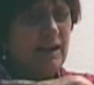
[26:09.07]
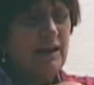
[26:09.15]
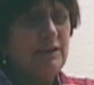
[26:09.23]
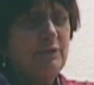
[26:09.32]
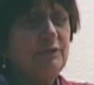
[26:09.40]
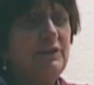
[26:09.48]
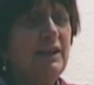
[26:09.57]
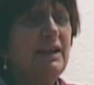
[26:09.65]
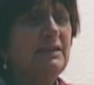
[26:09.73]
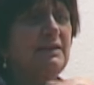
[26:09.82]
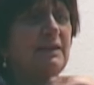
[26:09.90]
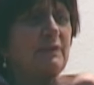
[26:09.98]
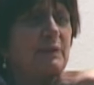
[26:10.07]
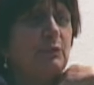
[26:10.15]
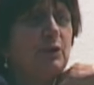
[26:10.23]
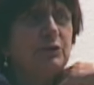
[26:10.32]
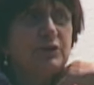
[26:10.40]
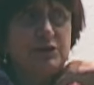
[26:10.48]
a kind of negative and
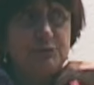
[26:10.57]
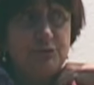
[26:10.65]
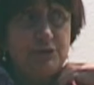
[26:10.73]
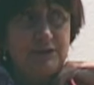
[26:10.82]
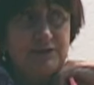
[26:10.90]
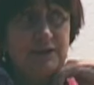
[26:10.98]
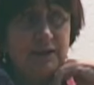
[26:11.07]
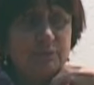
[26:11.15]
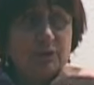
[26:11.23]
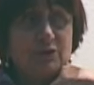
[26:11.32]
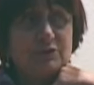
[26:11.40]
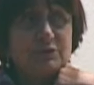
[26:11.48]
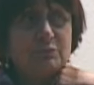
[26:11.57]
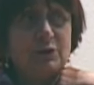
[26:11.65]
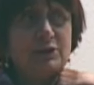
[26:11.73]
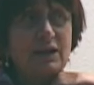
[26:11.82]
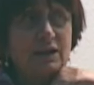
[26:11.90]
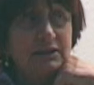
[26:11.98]
more desperate thing about
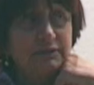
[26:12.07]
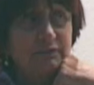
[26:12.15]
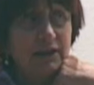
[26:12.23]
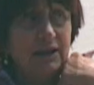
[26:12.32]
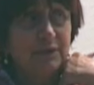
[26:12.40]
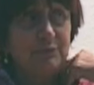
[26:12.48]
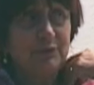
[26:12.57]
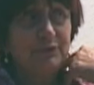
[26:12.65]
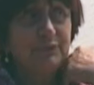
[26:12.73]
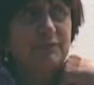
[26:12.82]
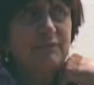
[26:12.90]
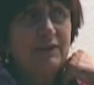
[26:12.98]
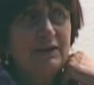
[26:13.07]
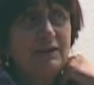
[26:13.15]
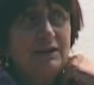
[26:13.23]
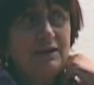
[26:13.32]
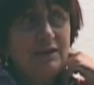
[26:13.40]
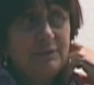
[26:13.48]
Mona in Vagabond,
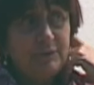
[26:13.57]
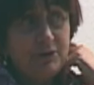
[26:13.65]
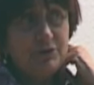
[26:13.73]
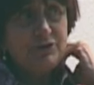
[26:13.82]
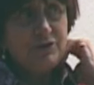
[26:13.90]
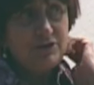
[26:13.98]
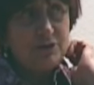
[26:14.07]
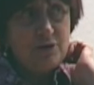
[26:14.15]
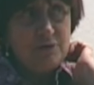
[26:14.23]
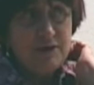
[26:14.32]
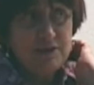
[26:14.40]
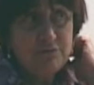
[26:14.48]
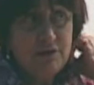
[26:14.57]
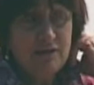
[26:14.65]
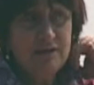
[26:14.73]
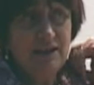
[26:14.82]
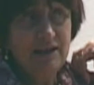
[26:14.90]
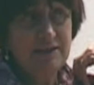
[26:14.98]
because she's going
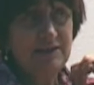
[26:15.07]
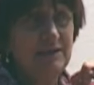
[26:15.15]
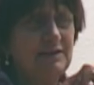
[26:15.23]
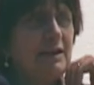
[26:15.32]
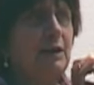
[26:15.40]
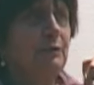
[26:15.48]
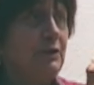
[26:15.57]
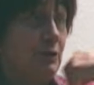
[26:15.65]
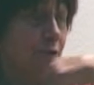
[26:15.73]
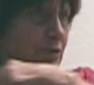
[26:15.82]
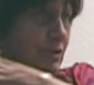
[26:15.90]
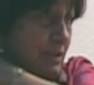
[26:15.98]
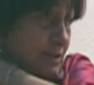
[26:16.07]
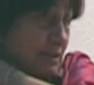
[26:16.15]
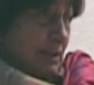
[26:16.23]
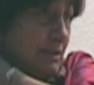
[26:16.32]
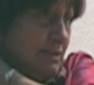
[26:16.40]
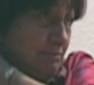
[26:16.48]
around like this, and we know she's
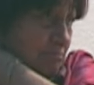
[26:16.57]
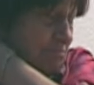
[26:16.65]
dead.